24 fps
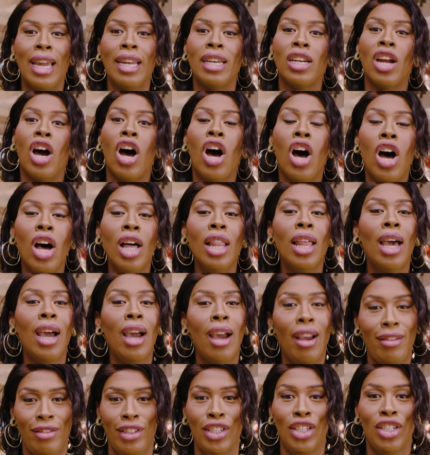And all I
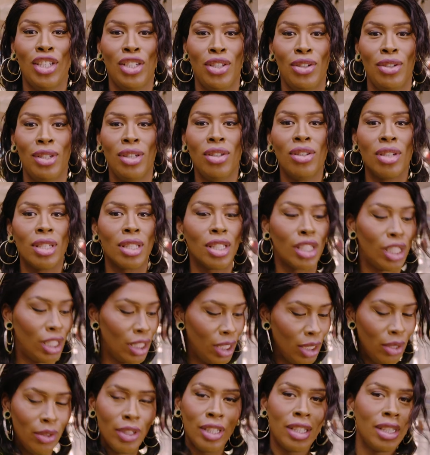have to do is just
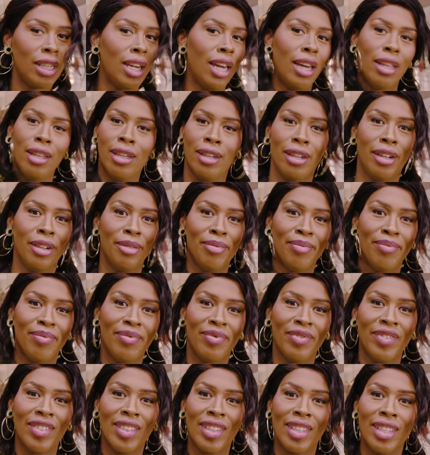glue it together.
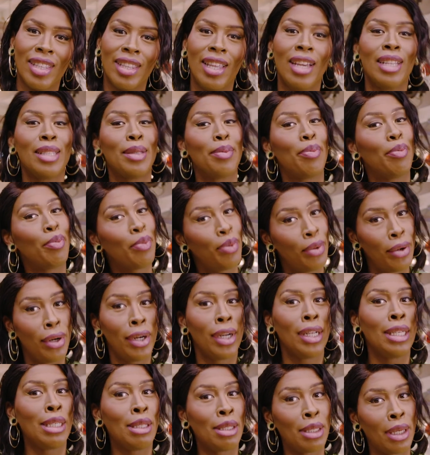That's
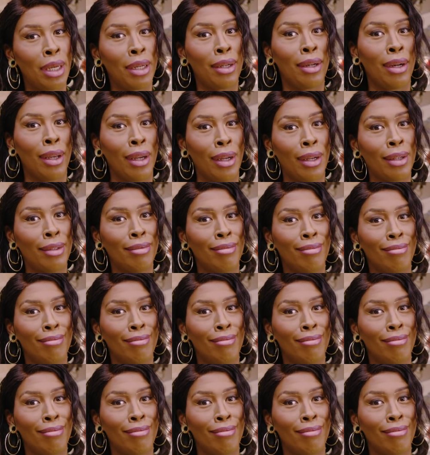pretty sickening.